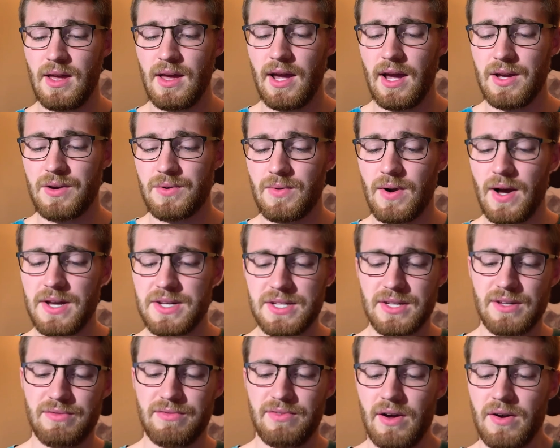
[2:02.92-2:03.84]
and
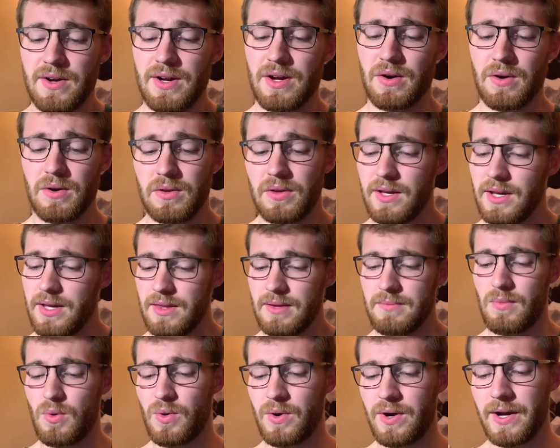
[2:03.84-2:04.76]
rising very early in the
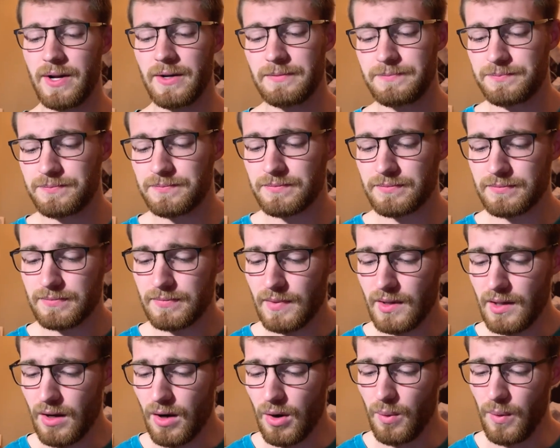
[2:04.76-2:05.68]
morning
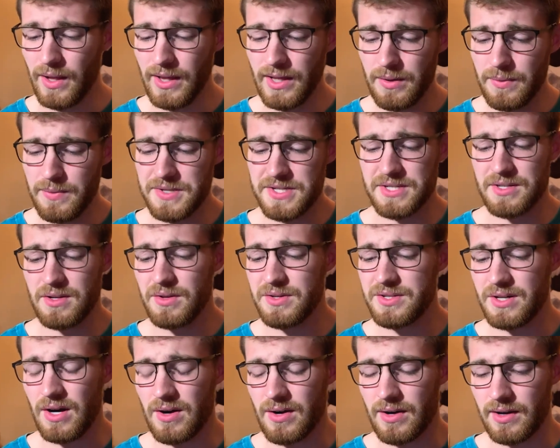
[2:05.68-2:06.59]
while it was still
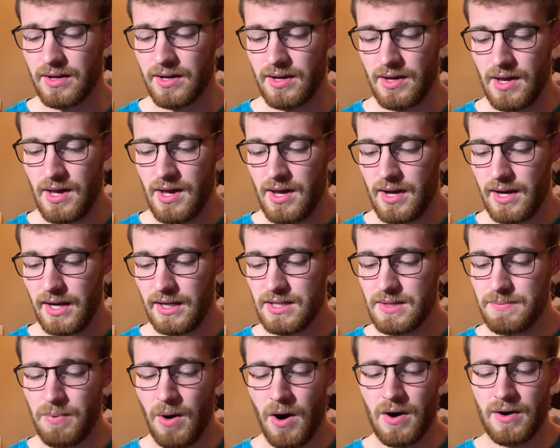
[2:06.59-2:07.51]
dark he
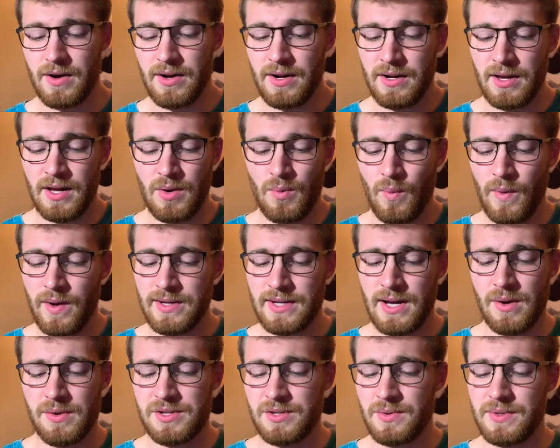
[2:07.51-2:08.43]
departed and went
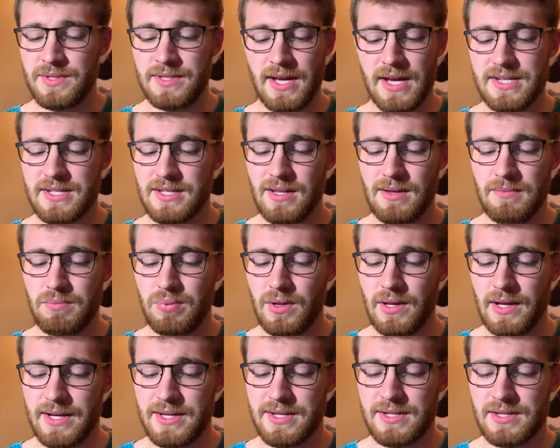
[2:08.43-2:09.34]
out to a desolate
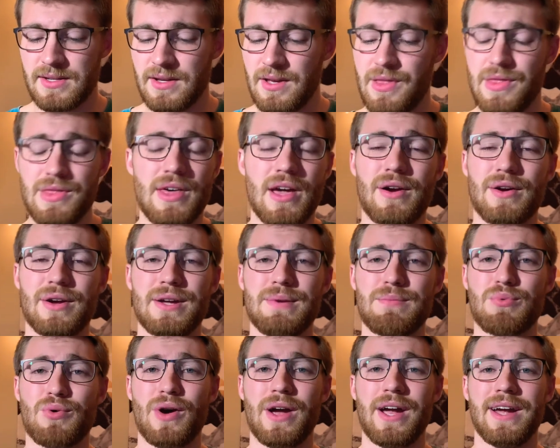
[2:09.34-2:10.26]
place and there he
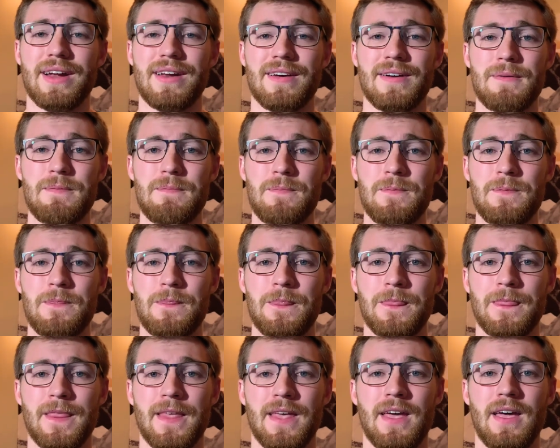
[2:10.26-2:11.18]
prayed
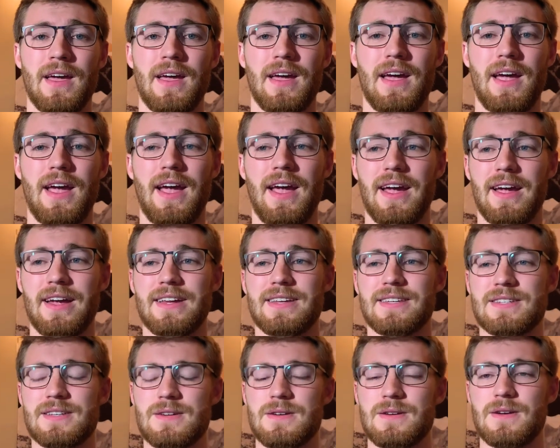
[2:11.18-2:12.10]

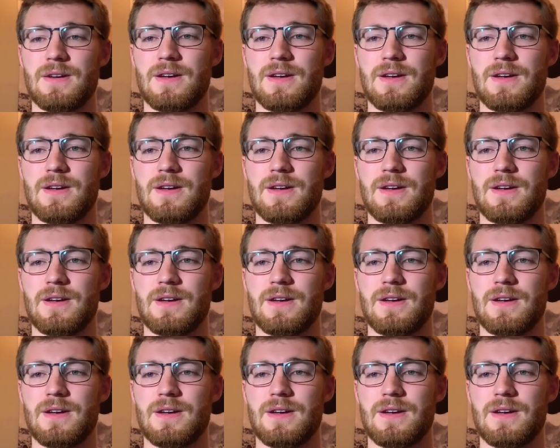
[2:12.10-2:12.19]
and